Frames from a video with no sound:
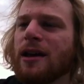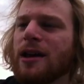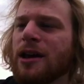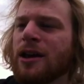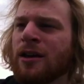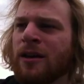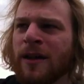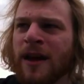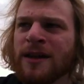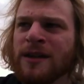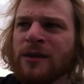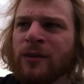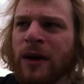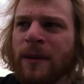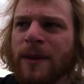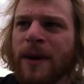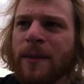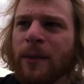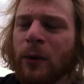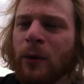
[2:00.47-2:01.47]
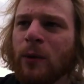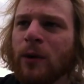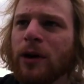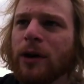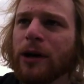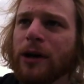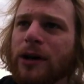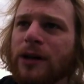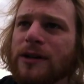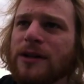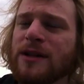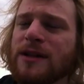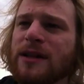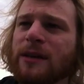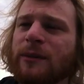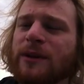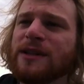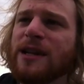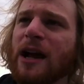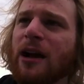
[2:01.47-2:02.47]
you know, that's the way people work. Just
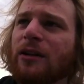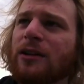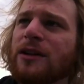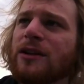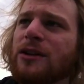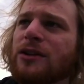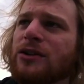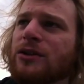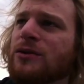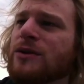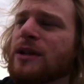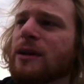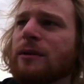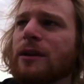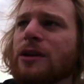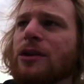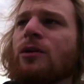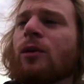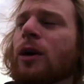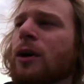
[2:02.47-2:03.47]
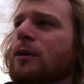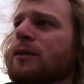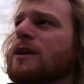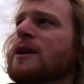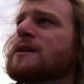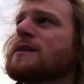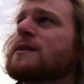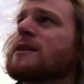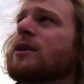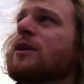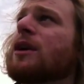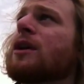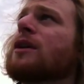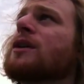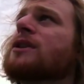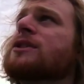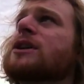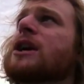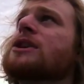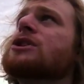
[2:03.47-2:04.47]
someone telling you to do something, you aren't necessarily
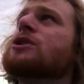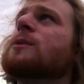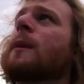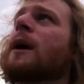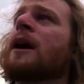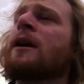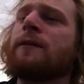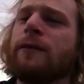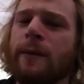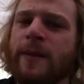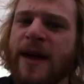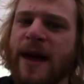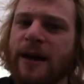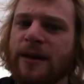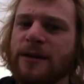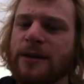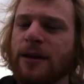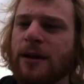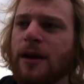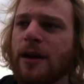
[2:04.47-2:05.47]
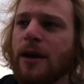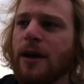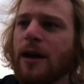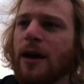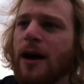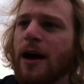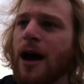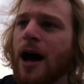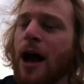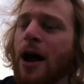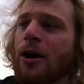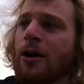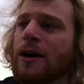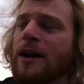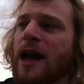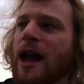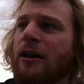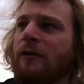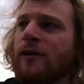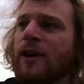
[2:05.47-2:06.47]
going to change your mind from that. I
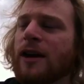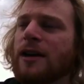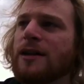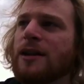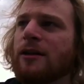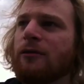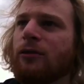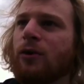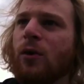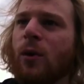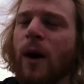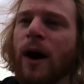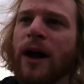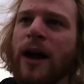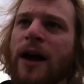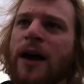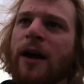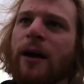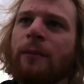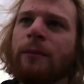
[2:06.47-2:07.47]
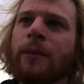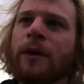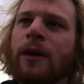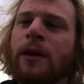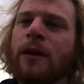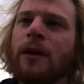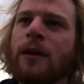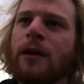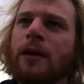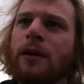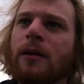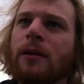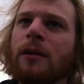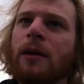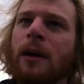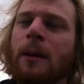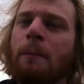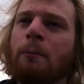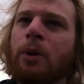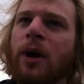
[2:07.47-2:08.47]
already have an idea of who I am,
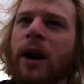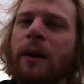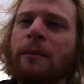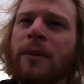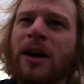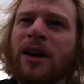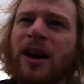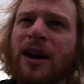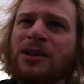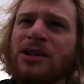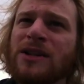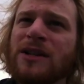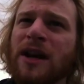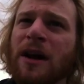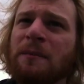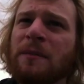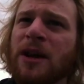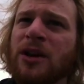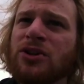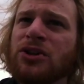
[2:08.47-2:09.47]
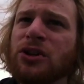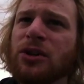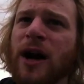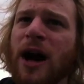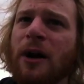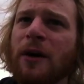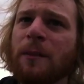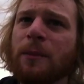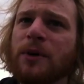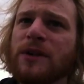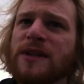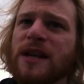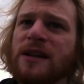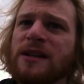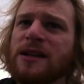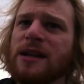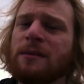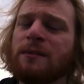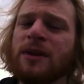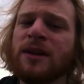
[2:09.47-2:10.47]
but I'm not sure how to
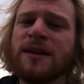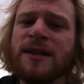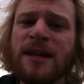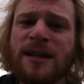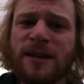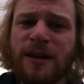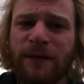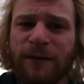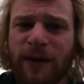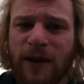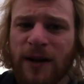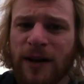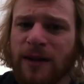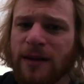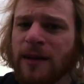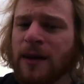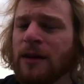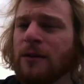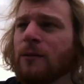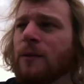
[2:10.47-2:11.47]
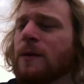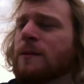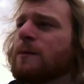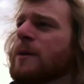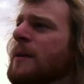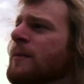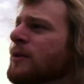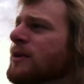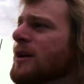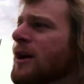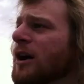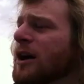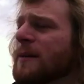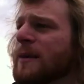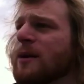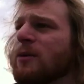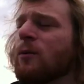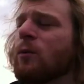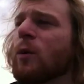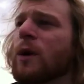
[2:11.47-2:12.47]
present it, because that's the funny thing. When people talk
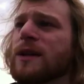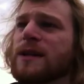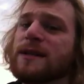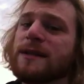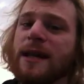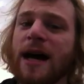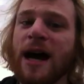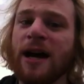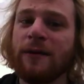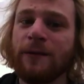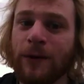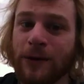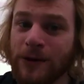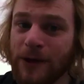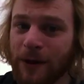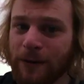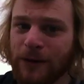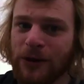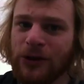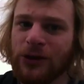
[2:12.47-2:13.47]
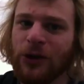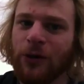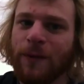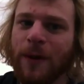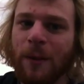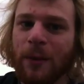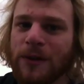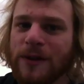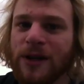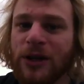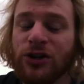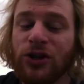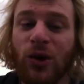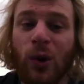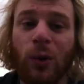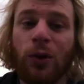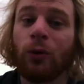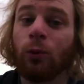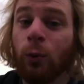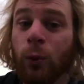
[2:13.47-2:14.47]
about what side of yourself to show, people say
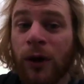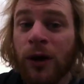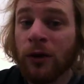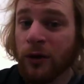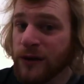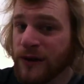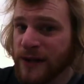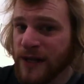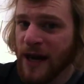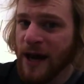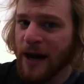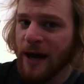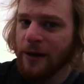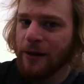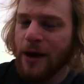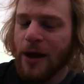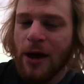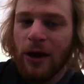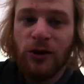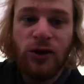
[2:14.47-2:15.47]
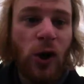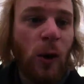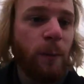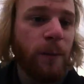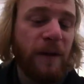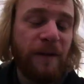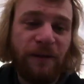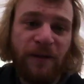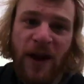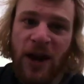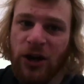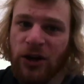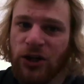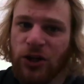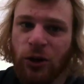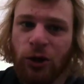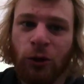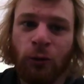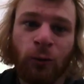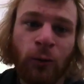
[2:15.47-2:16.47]
show the real side. Don't be fake,
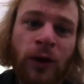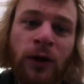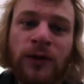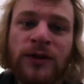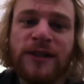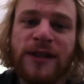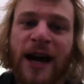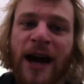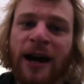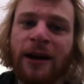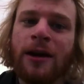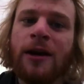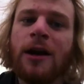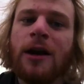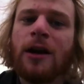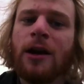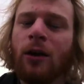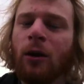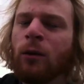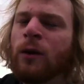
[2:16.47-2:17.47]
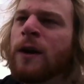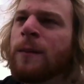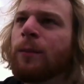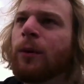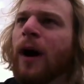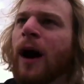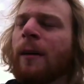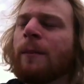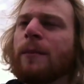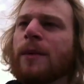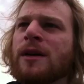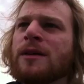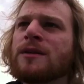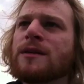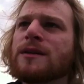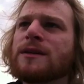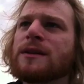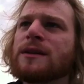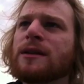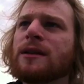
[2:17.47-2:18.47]
show your real side. Only problem
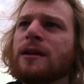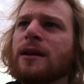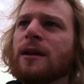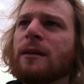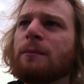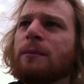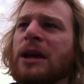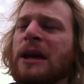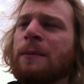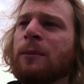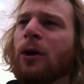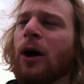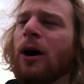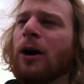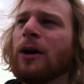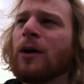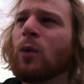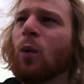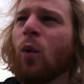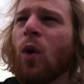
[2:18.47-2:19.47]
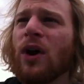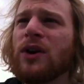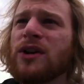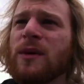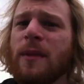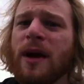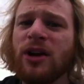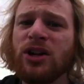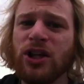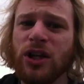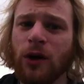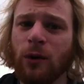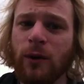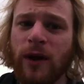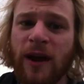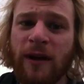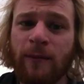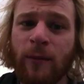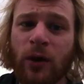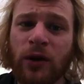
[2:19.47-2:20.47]
is, people aren't one-dimensional. We
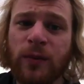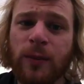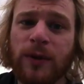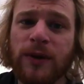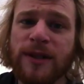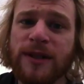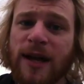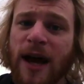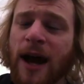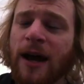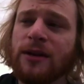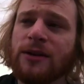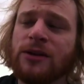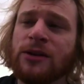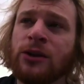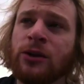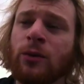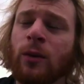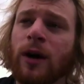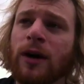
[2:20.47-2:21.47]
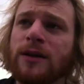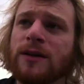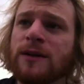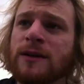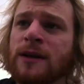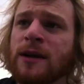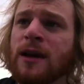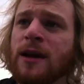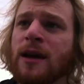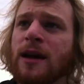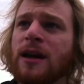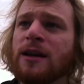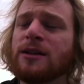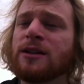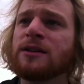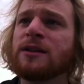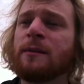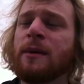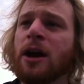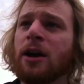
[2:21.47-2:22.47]
have multiple sides to us. It's
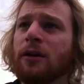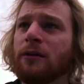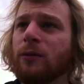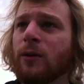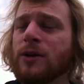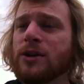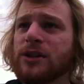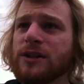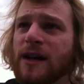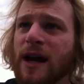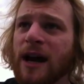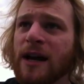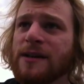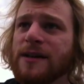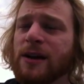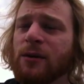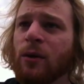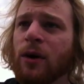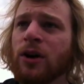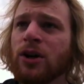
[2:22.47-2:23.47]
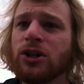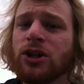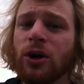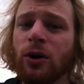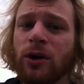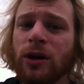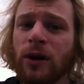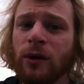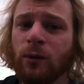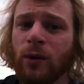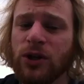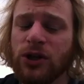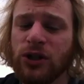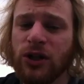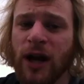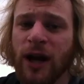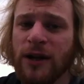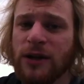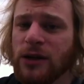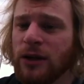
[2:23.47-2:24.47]
just a matter of which sides I want to show you and which
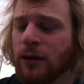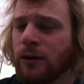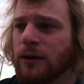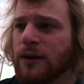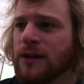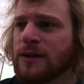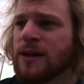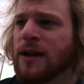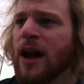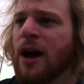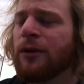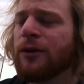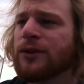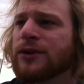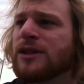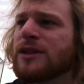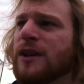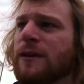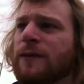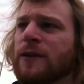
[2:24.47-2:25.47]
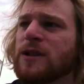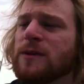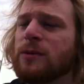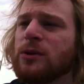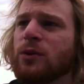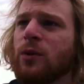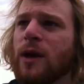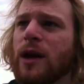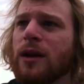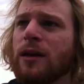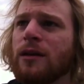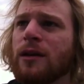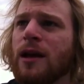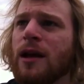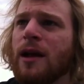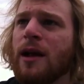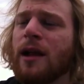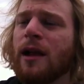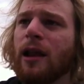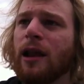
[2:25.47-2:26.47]
I don't. It's like how there's a difference between
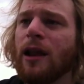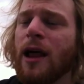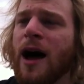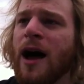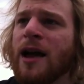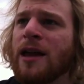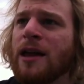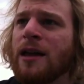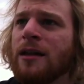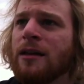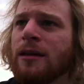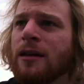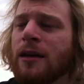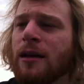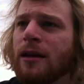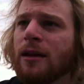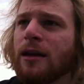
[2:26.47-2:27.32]
lying